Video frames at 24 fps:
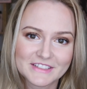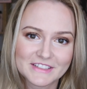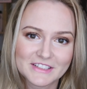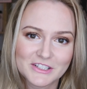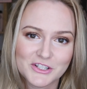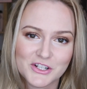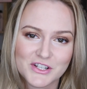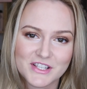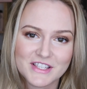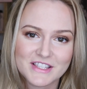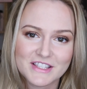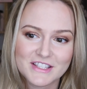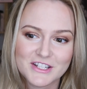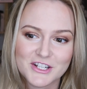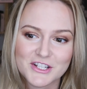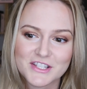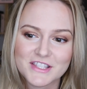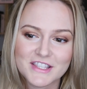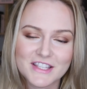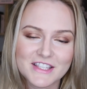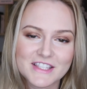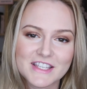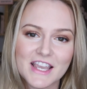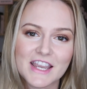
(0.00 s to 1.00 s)
Just
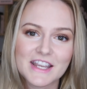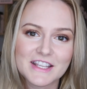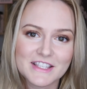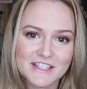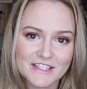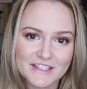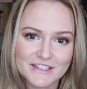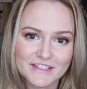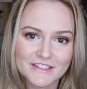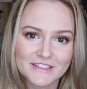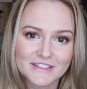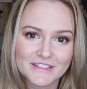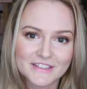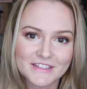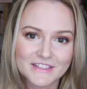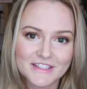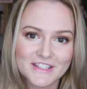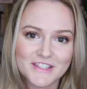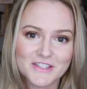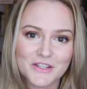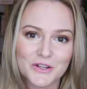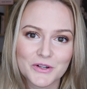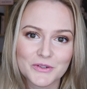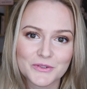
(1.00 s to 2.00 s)
the date.
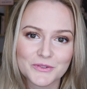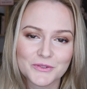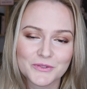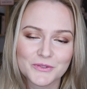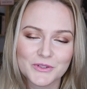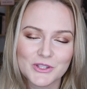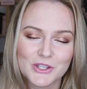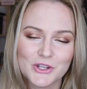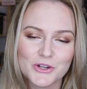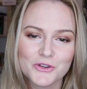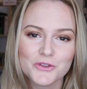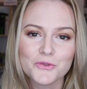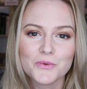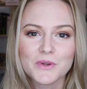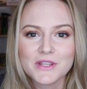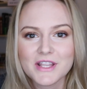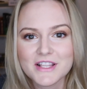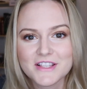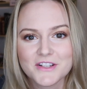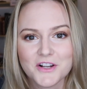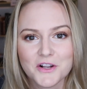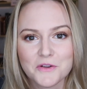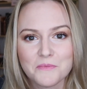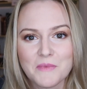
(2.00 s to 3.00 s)
So you're the one
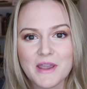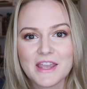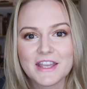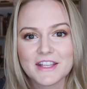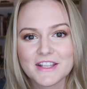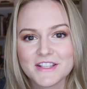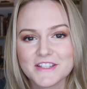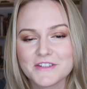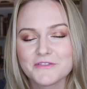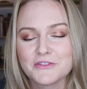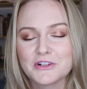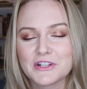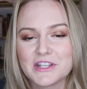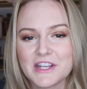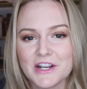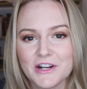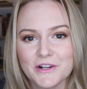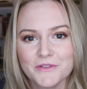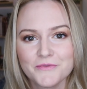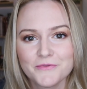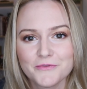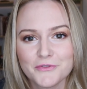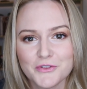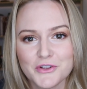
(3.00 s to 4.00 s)
that's gonna make it a different
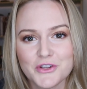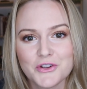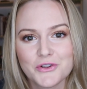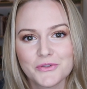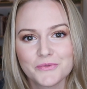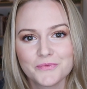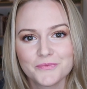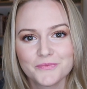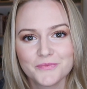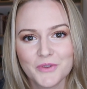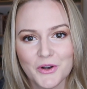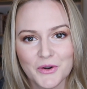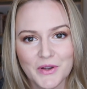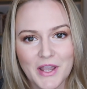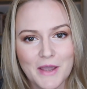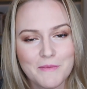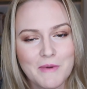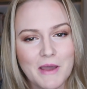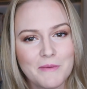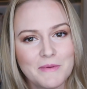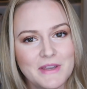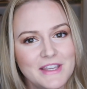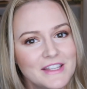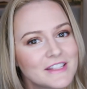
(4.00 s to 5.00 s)
year for you. Okay,
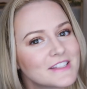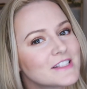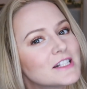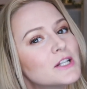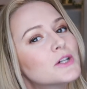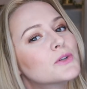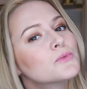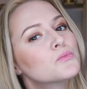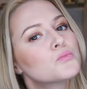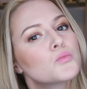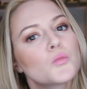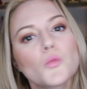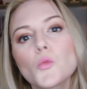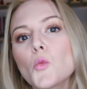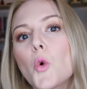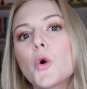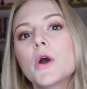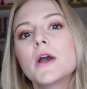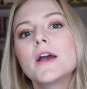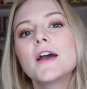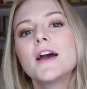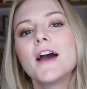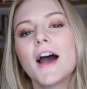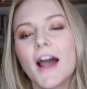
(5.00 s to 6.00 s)
baby?
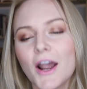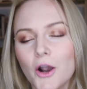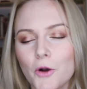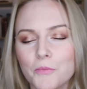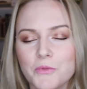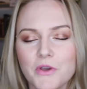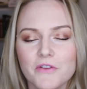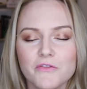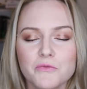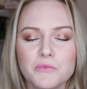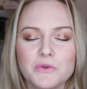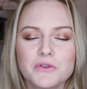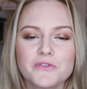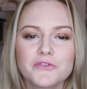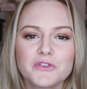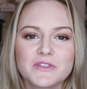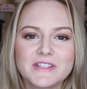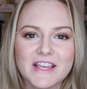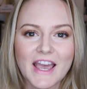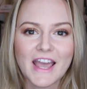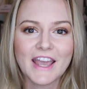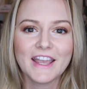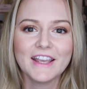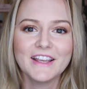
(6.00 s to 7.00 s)
I hope you have a beautiful
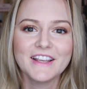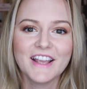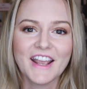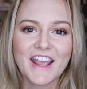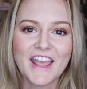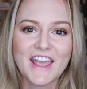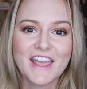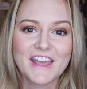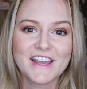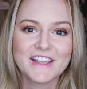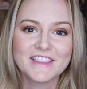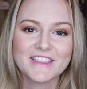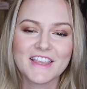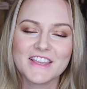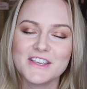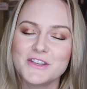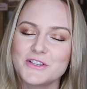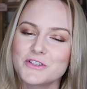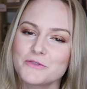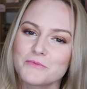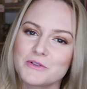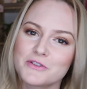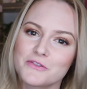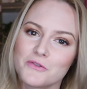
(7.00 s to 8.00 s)
day, and thank you
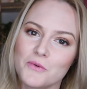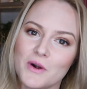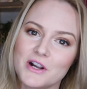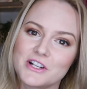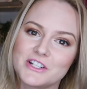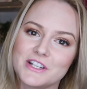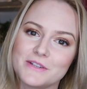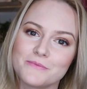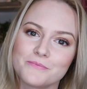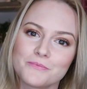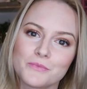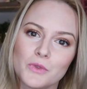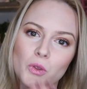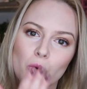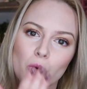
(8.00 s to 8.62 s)
so much for watching.